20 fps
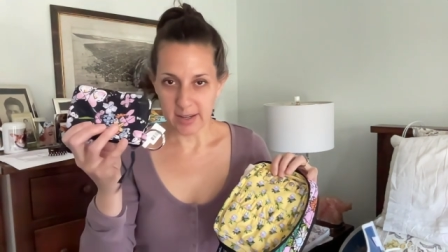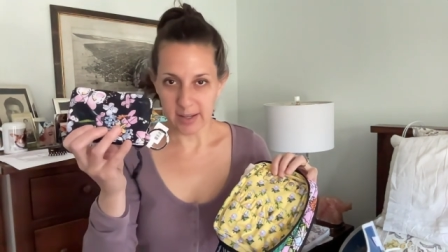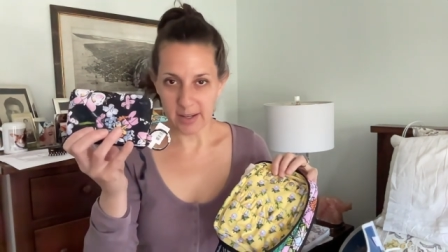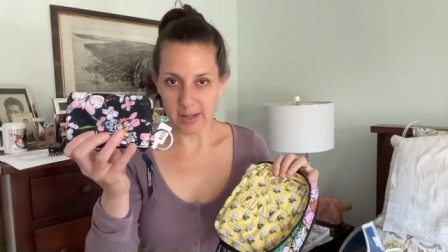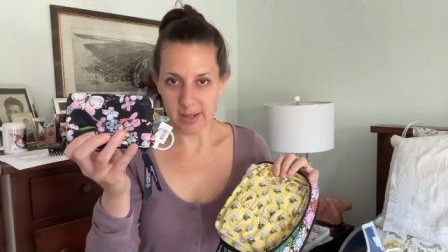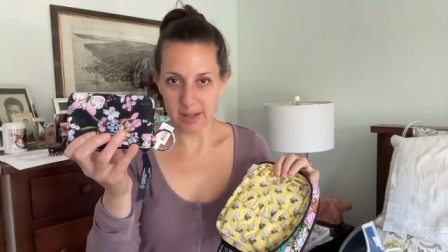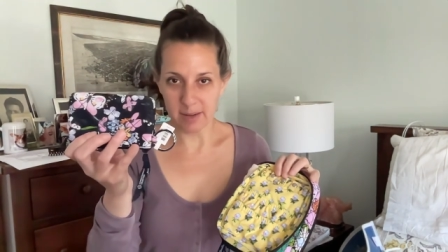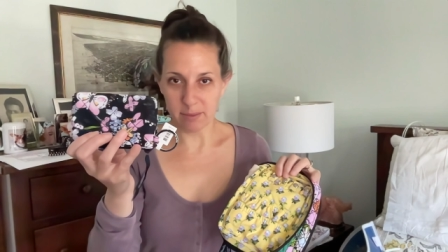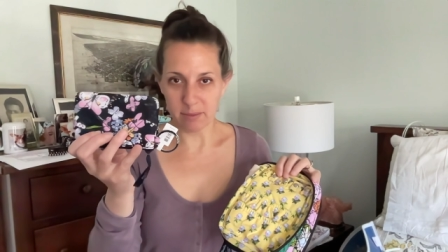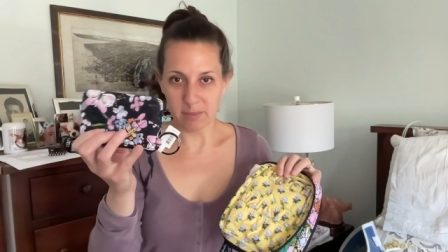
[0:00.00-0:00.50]

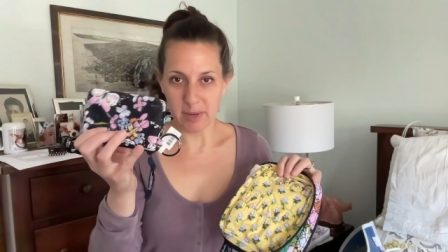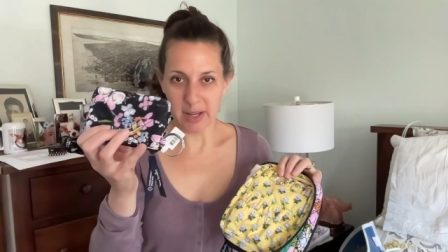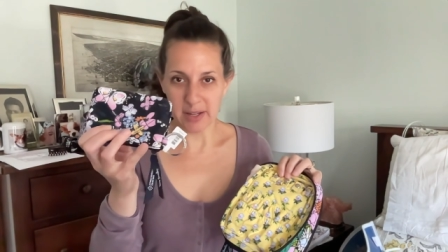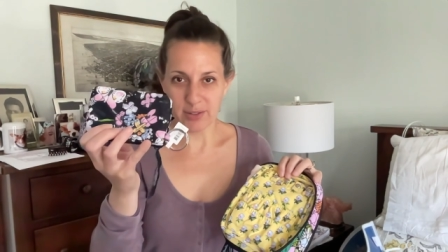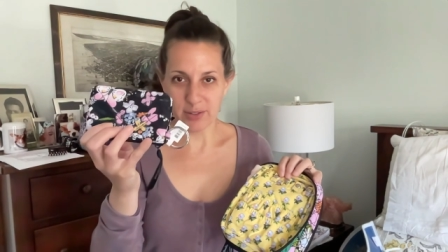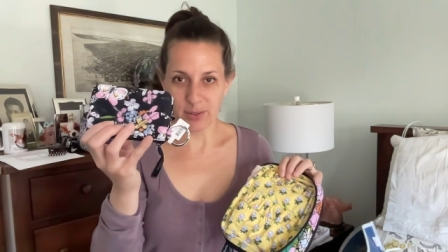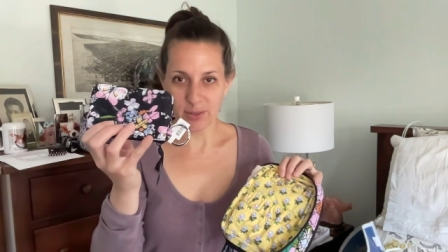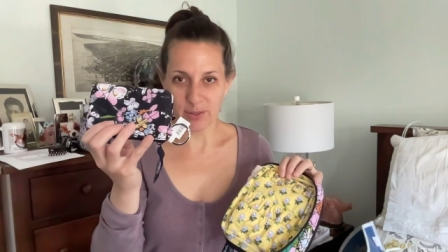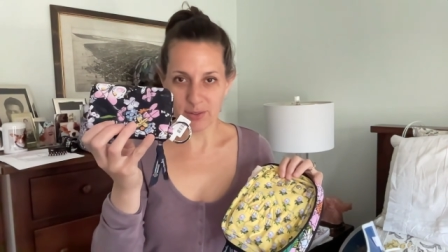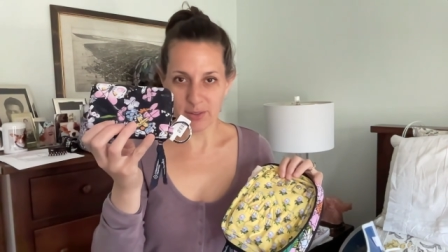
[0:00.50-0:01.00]
it
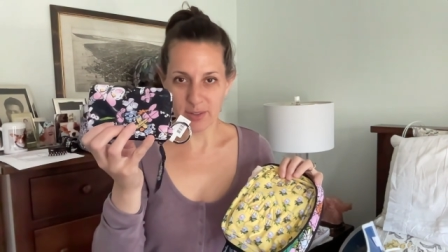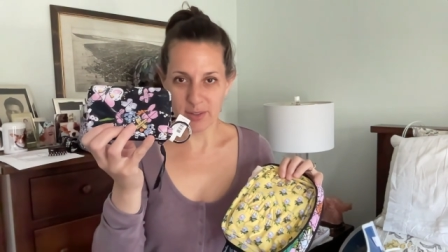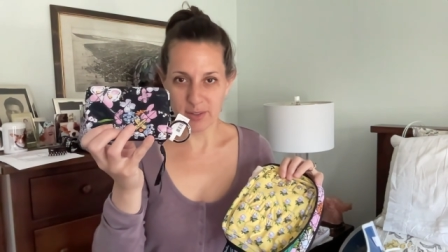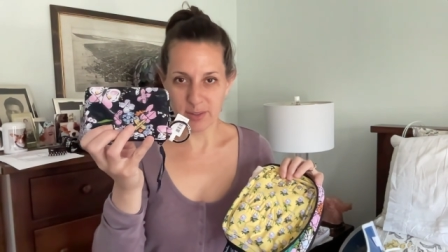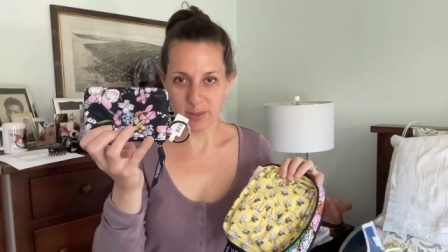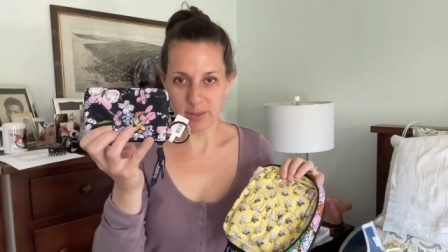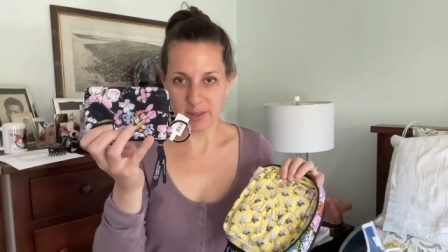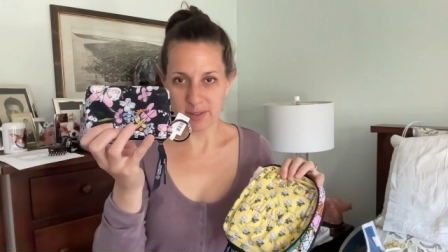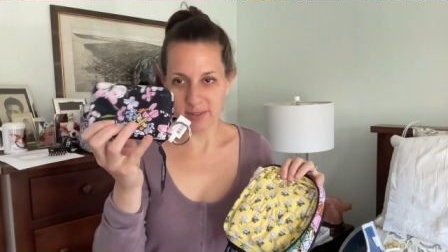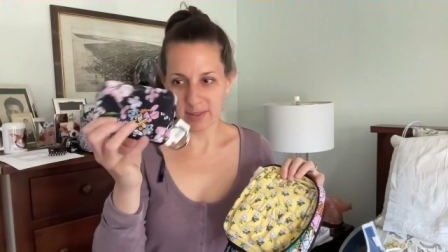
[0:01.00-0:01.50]
makes use of
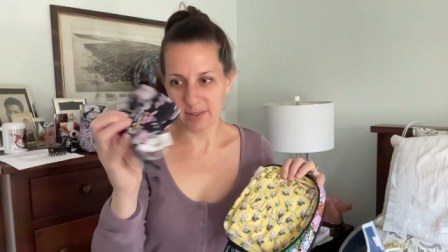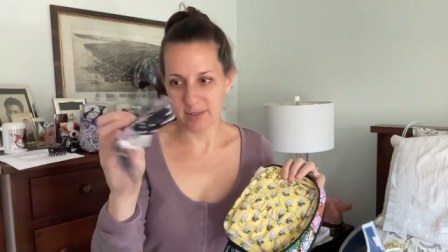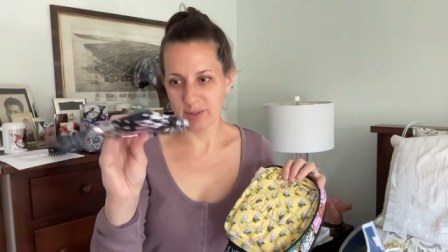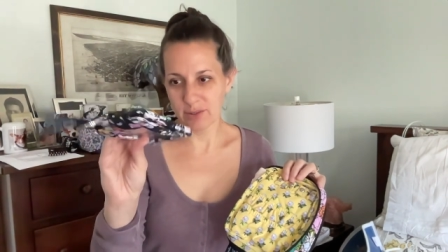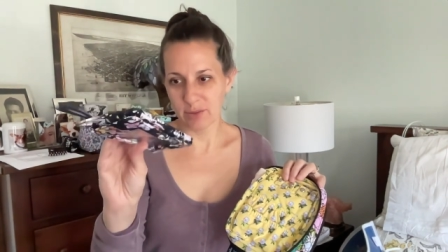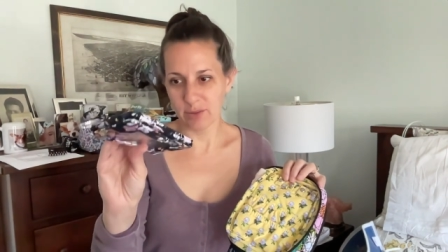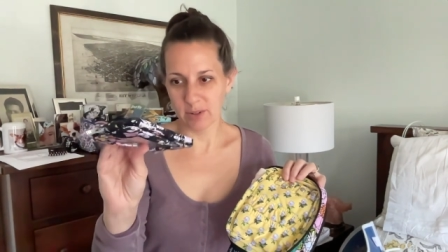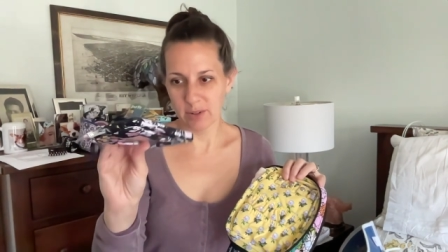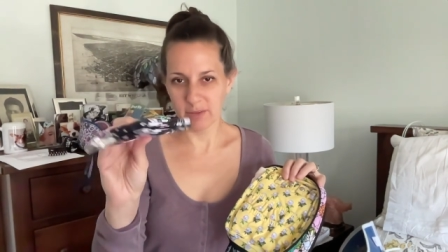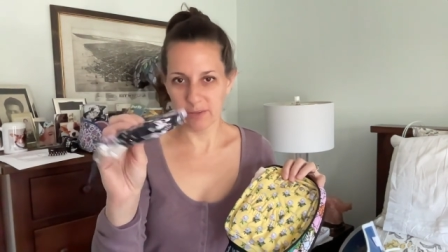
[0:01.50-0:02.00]
these, it's
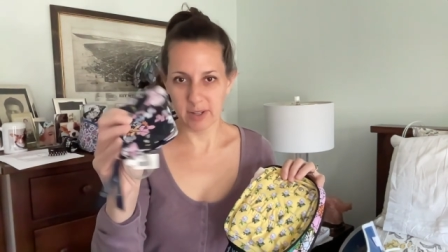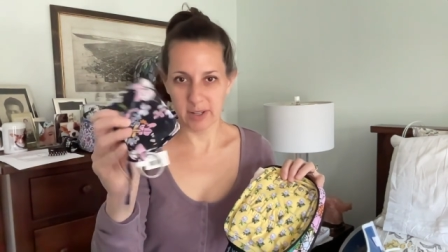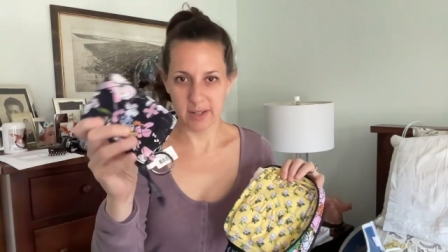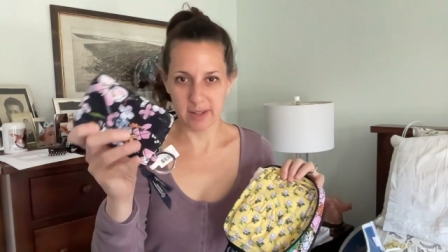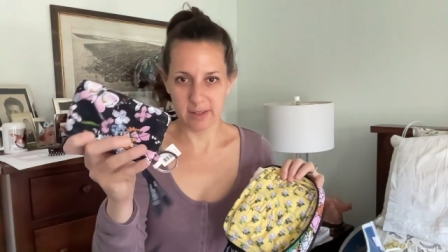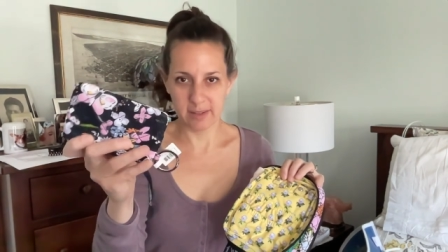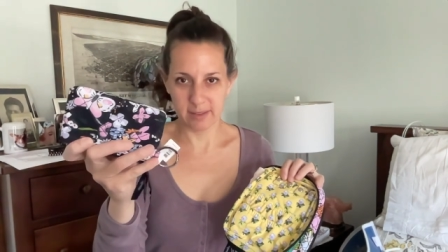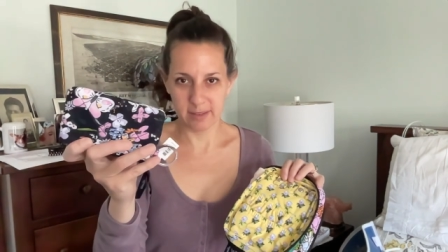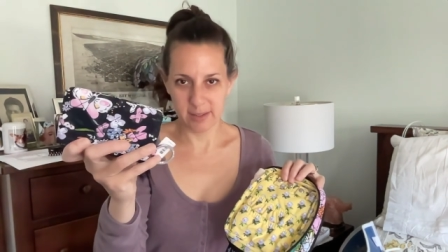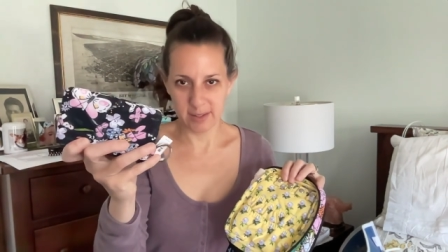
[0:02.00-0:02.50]
sort of like
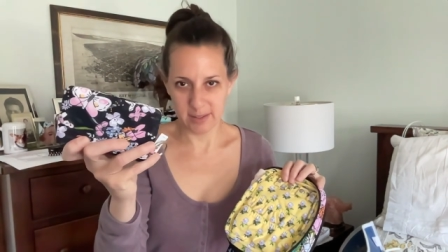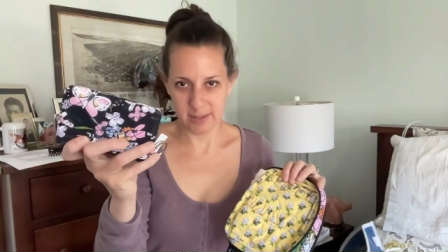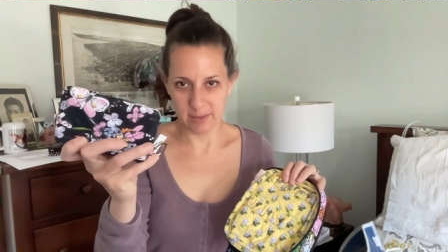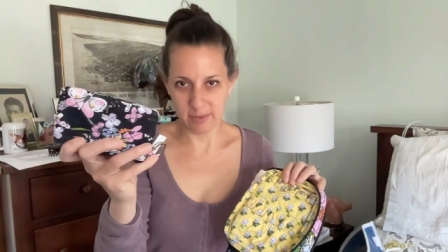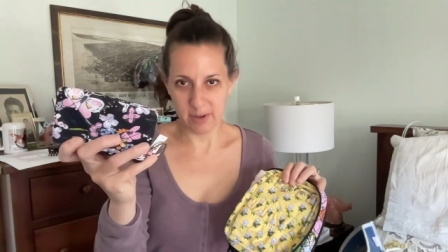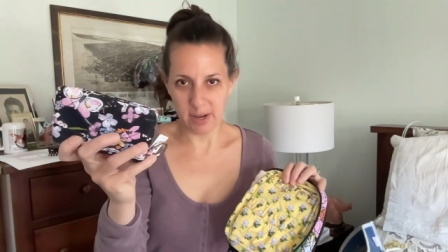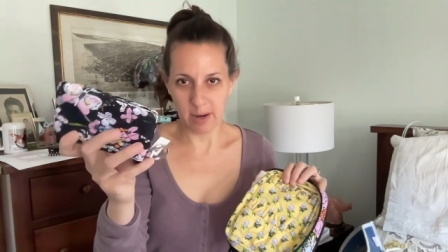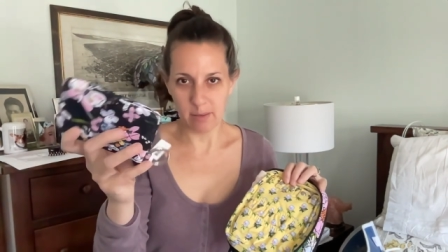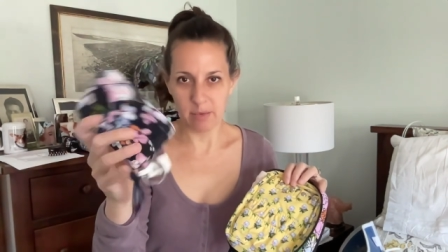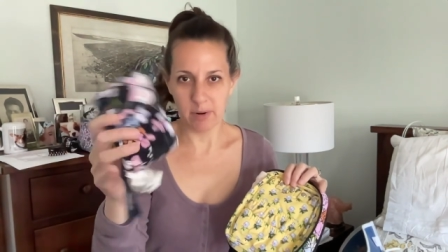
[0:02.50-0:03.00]
this
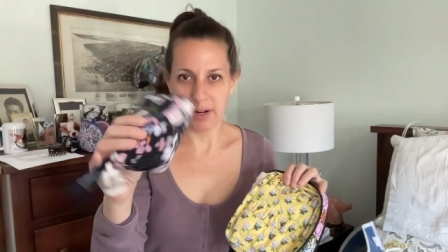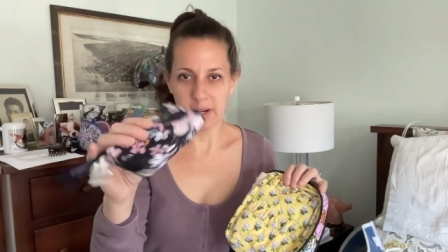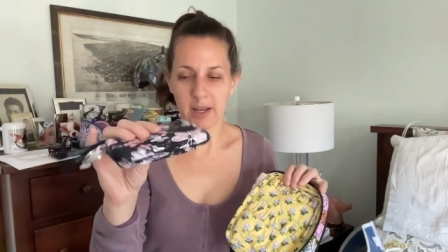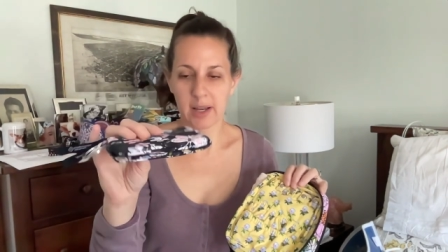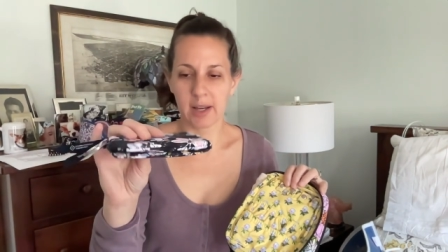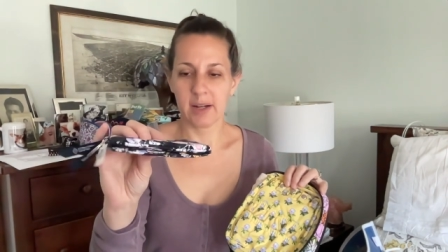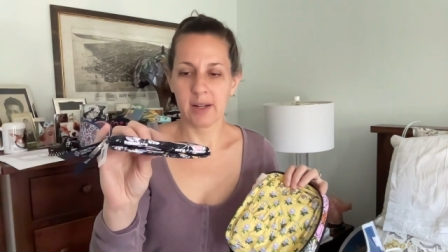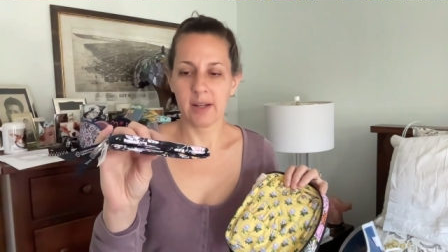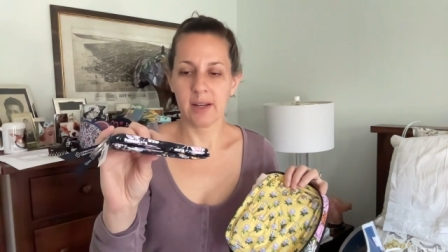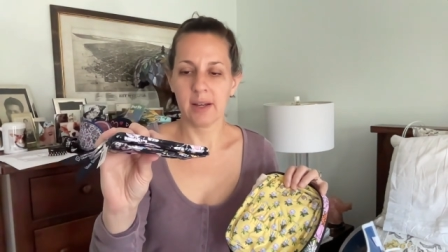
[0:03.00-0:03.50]
fabric
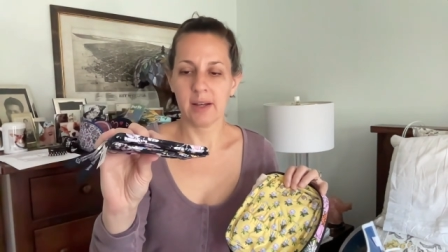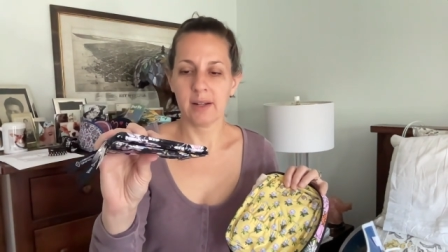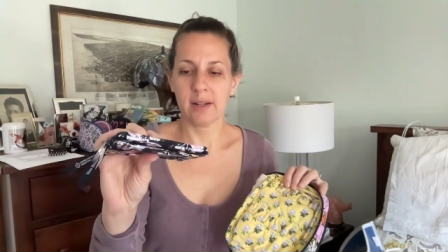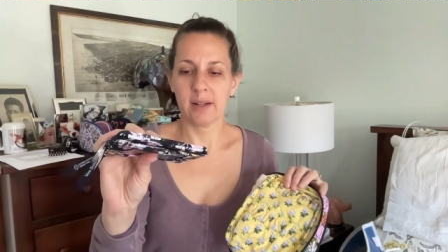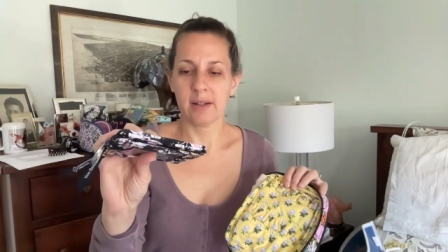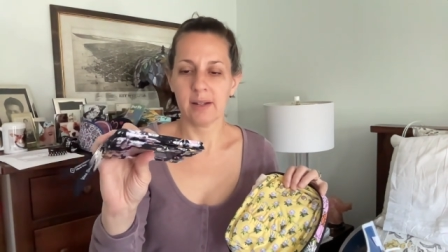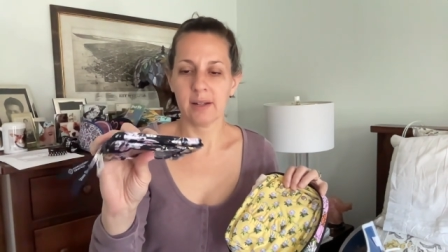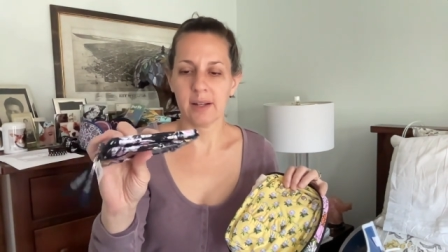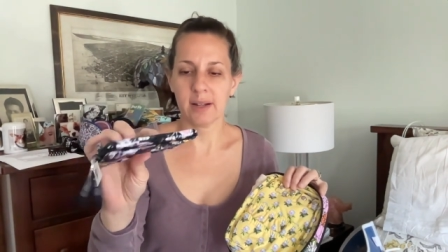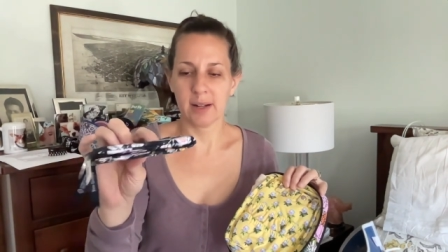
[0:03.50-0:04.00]
and
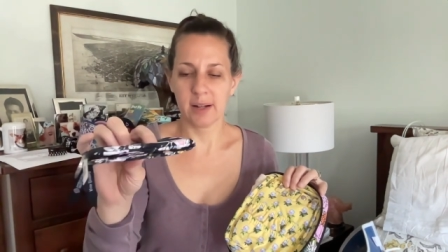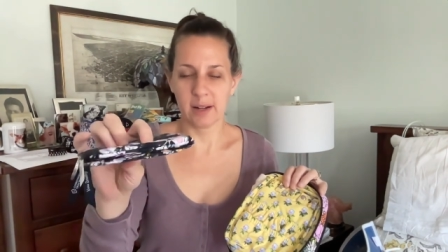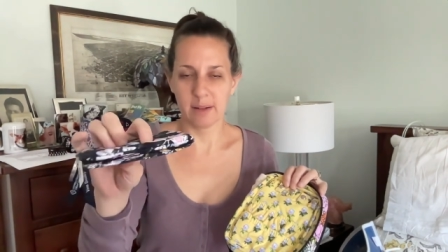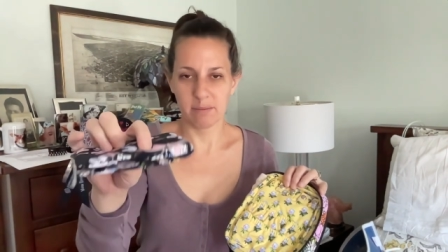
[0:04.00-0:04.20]
then it